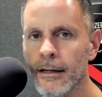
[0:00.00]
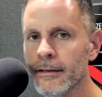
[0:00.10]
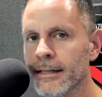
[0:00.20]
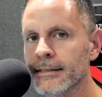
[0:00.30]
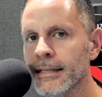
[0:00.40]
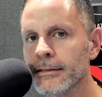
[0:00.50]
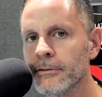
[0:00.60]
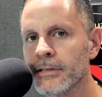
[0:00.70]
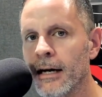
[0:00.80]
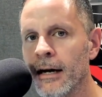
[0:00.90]
They could take their
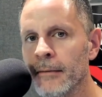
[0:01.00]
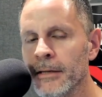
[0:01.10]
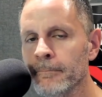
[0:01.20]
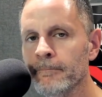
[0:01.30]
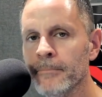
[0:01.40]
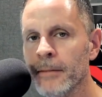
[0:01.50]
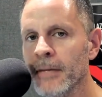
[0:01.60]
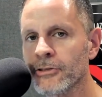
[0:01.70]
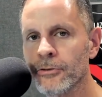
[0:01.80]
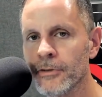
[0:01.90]
time and
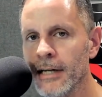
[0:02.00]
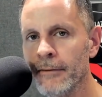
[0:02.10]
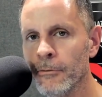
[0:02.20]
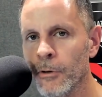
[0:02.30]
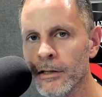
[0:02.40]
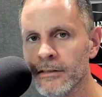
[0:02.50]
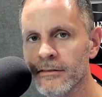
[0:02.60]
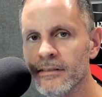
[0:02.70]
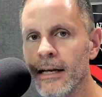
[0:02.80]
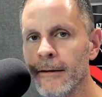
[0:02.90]
make sure that everyone is
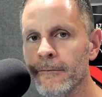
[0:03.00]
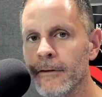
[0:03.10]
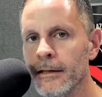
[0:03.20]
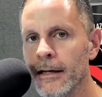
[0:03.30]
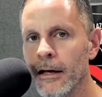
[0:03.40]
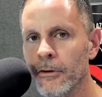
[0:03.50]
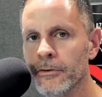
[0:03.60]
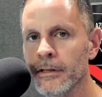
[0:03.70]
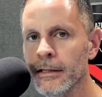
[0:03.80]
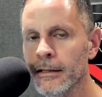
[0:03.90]
safe and
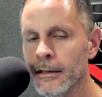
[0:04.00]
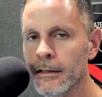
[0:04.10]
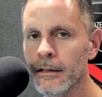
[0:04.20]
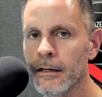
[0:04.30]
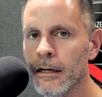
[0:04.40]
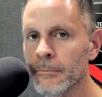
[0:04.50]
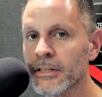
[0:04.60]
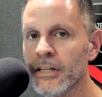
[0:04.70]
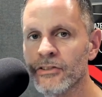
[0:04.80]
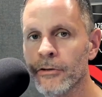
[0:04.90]
healthy
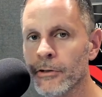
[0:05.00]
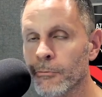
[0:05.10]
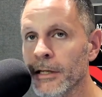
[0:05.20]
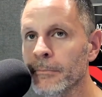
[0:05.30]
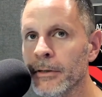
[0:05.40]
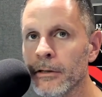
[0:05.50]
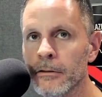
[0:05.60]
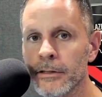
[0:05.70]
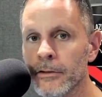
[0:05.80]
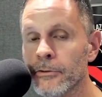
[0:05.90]
because they're in a
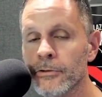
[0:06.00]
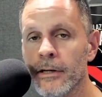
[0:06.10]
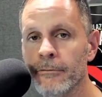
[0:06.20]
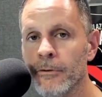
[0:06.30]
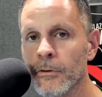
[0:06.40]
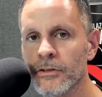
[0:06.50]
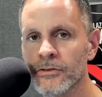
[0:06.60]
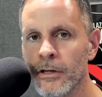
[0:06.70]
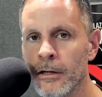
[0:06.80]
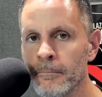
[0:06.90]
rebuild and they're trying to focus
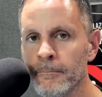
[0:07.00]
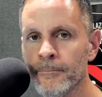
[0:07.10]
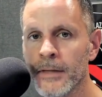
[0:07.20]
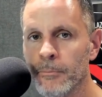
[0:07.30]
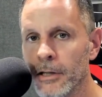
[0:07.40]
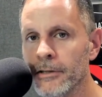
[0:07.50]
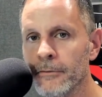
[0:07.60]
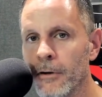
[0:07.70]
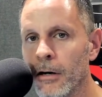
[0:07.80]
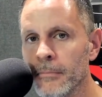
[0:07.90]
on player
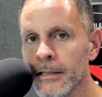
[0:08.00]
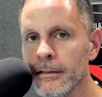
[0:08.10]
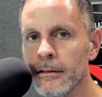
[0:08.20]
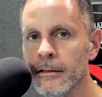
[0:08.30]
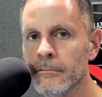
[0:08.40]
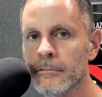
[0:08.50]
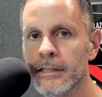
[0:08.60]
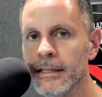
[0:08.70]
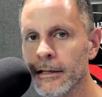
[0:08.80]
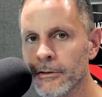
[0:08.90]
development and
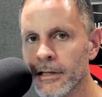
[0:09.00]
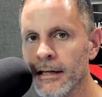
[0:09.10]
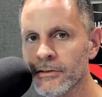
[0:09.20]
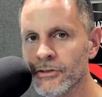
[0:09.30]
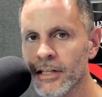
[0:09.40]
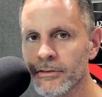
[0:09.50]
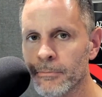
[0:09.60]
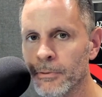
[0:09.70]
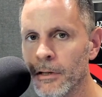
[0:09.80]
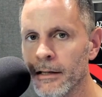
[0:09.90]
getting other guys a chance to
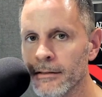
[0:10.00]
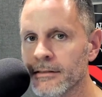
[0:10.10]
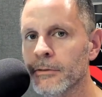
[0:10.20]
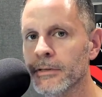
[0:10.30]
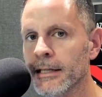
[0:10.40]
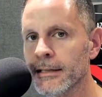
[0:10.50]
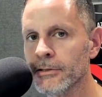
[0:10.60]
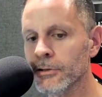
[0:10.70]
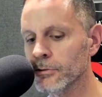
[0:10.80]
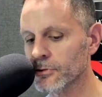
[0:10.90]
play and see what they can do.